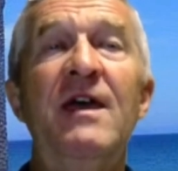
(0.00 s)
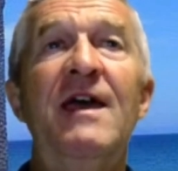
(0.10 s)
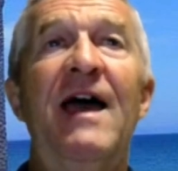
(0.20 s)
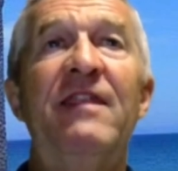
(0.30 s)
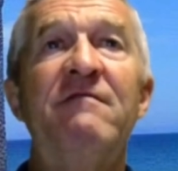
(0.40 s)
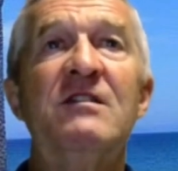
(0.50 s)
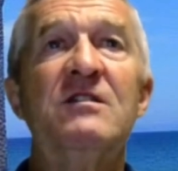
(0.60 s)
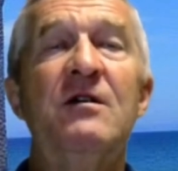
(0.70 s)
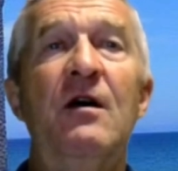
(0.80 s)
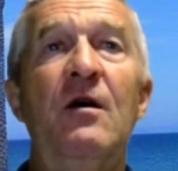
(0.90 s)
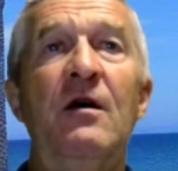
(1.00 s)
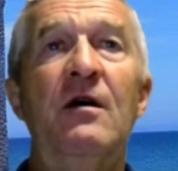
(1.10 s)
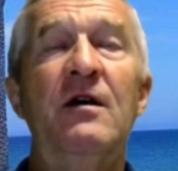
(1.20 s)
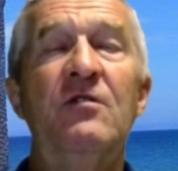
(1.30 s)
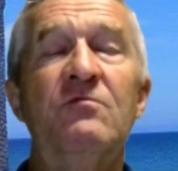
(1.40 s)
And there is an
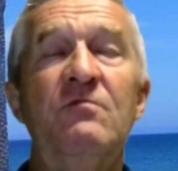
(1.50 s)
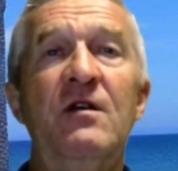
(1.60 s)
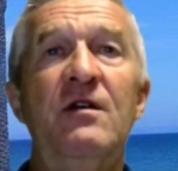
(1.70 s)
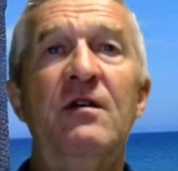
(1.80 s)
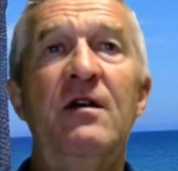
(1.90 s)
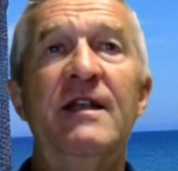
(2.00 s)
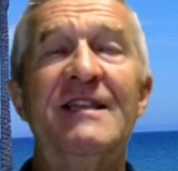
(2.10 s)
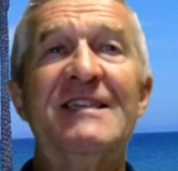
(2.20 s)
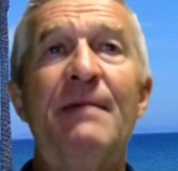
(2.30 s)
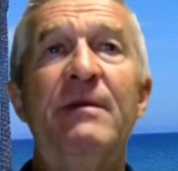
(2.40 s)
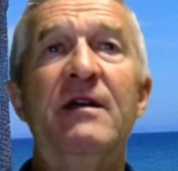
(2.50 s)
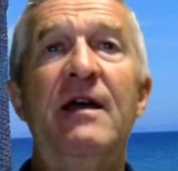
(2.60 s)
examiner